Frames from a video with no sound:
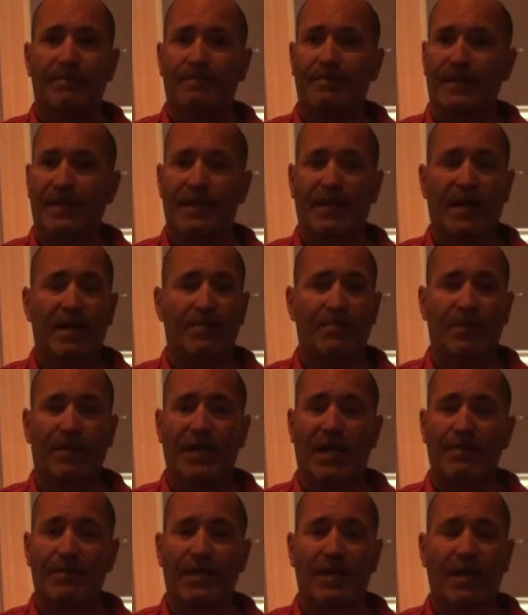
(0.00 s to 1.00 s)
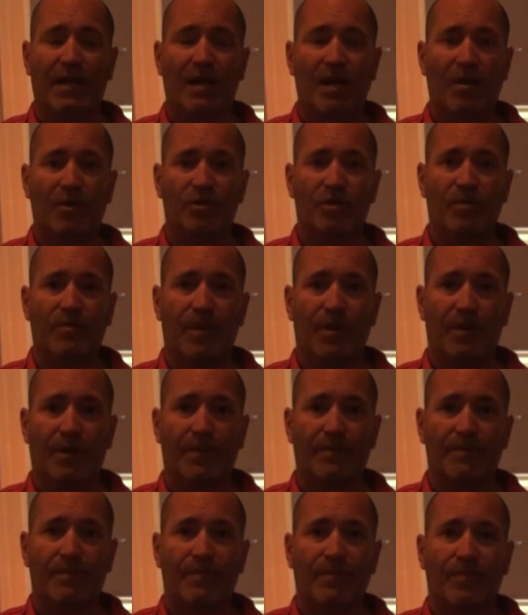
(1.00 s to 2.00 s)
You got to be kind of harsh about
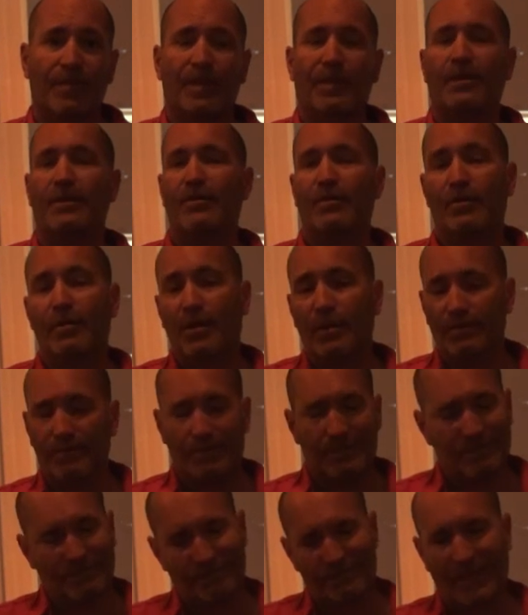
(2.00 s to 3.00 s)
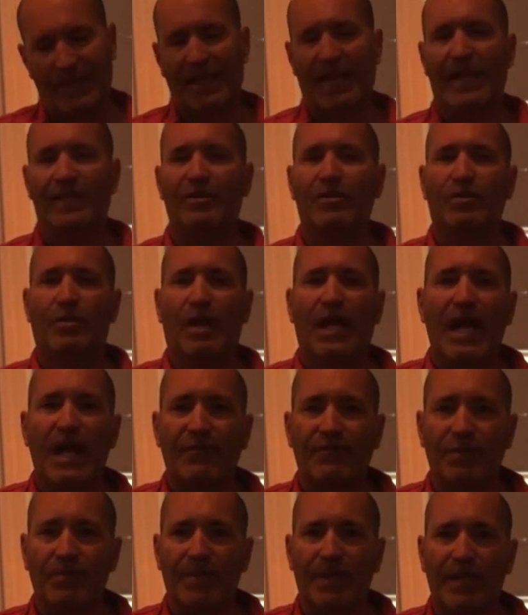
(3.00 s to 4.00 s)
it. You don't
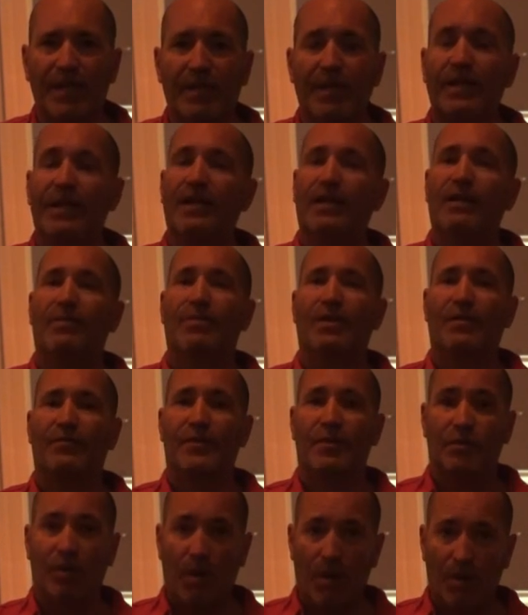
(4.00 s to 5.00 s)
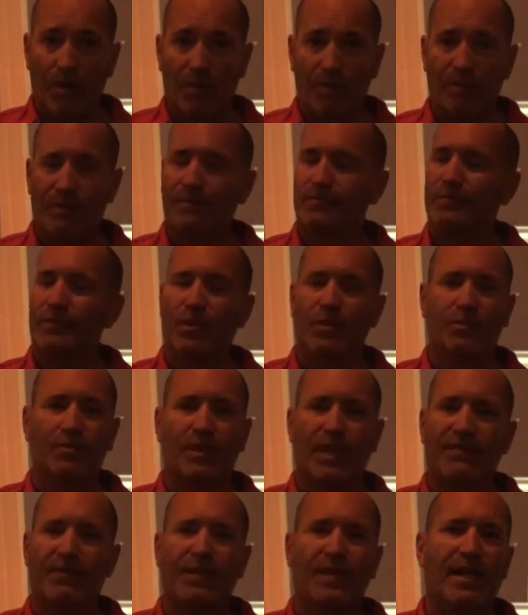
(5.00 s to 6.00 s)
have to be, but if you don't, you'll
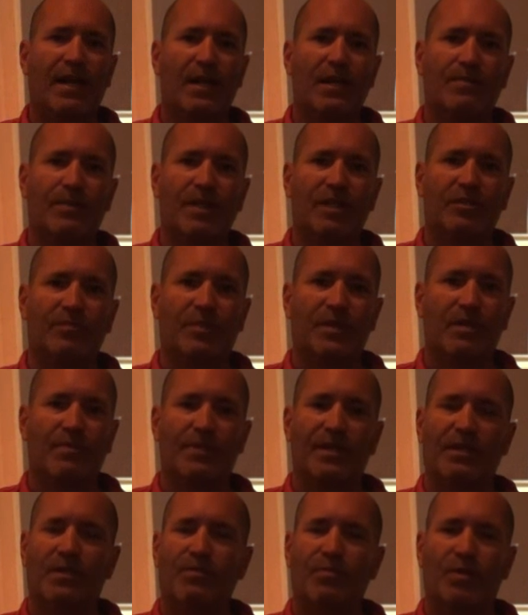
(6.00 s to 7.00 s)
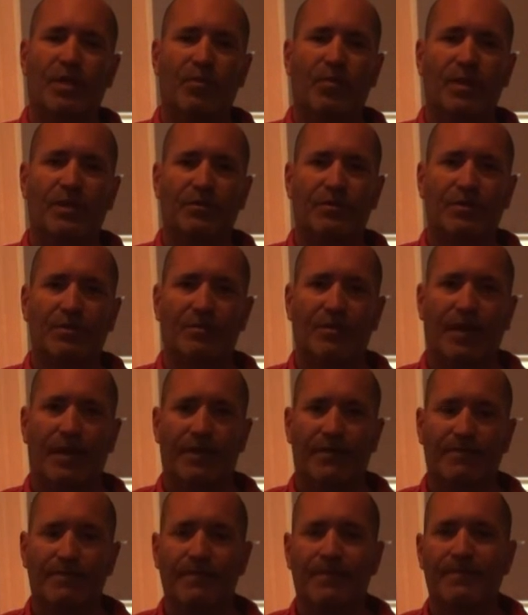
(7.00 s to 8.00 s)
never get out of the basement. It'll be a complete waste of your time.